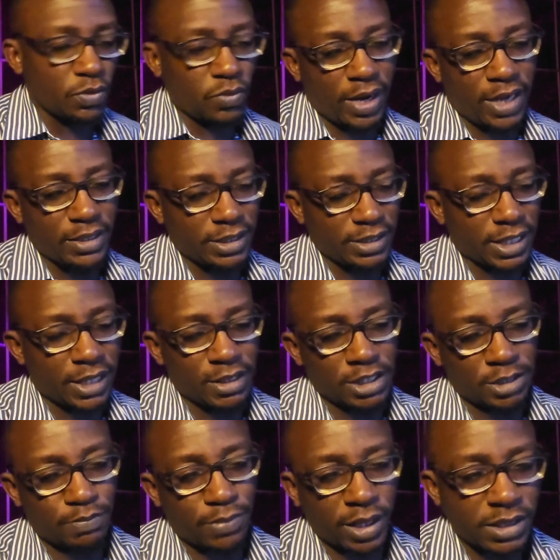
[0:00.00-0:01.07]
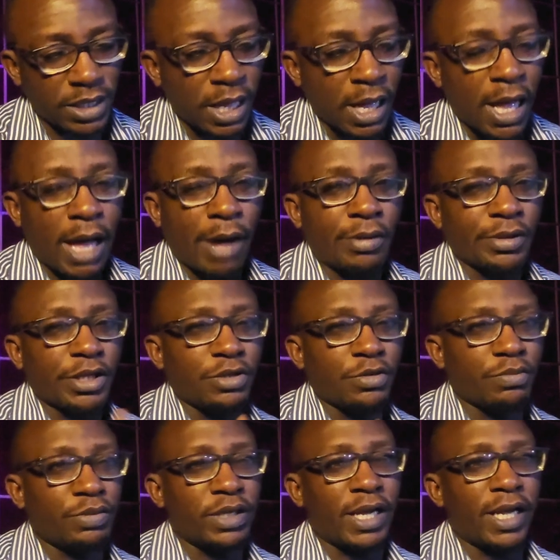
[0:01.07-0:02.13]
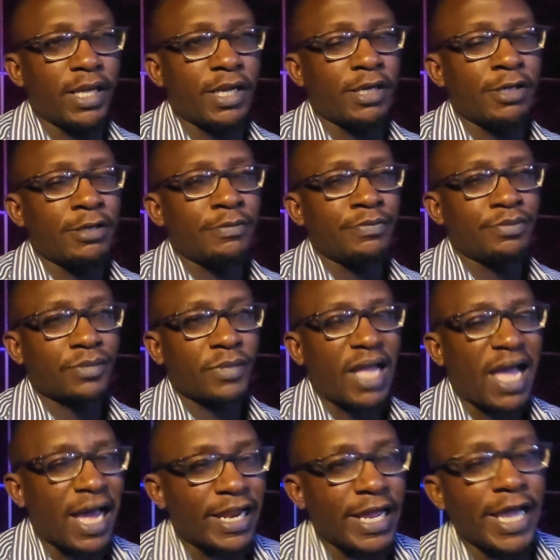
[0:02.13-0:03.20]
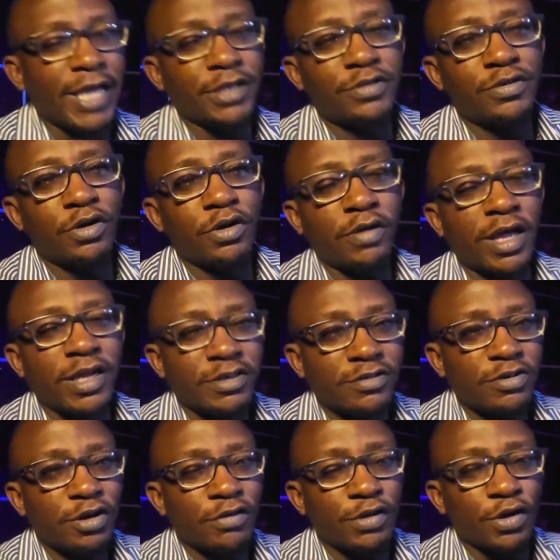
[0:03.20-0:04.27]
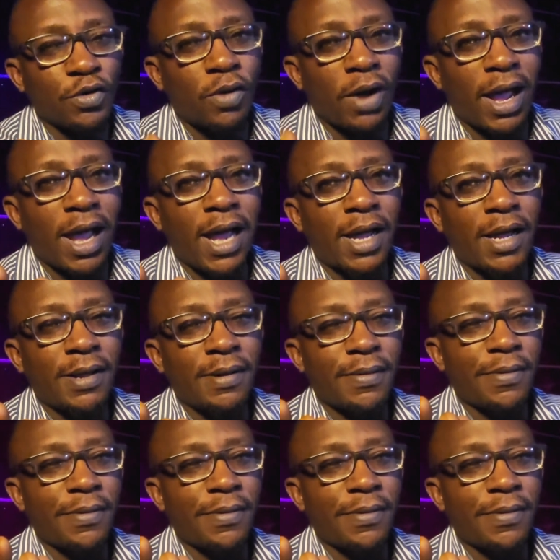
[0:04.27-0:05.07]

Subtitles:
the way I designed this part. I wanted it to be like an entry of the choir,